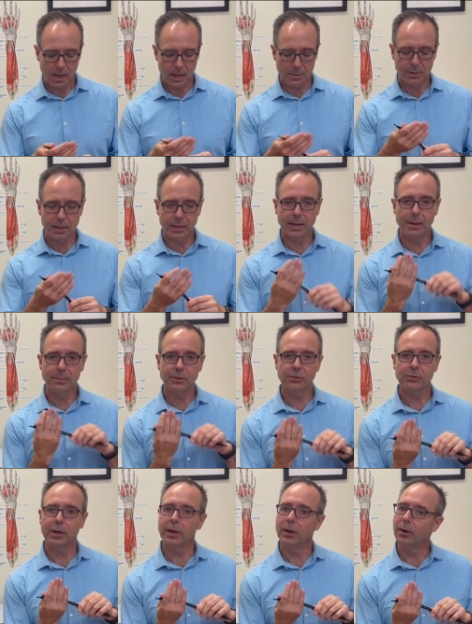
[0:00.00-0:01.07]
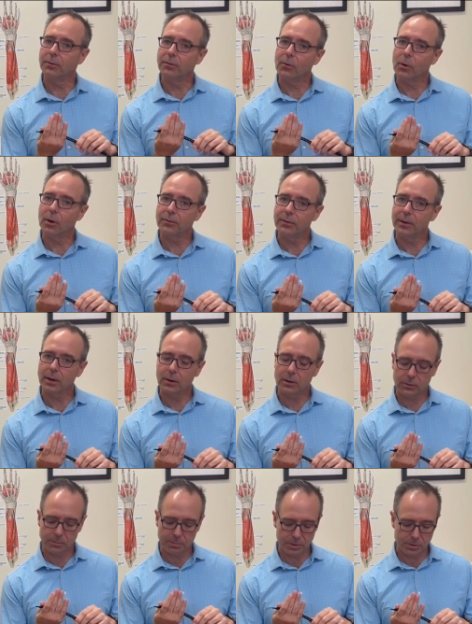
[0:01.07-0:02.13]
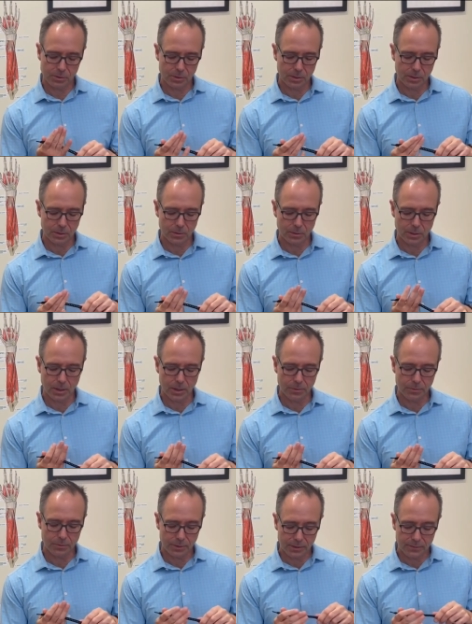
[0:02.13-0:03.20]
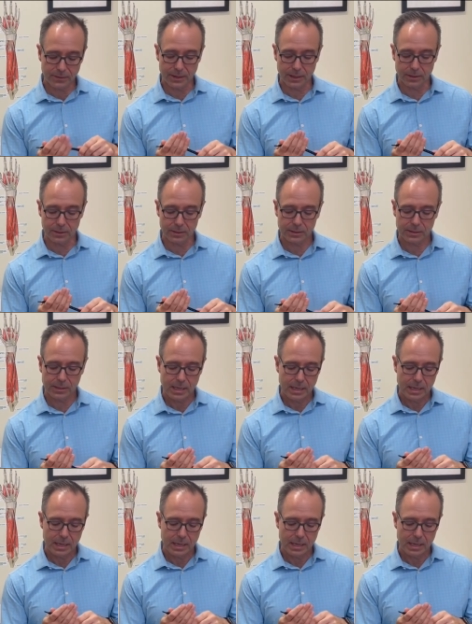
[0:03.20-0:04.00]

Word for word: I'm going to demonstrate on four fingers, but you can do it on three fingers.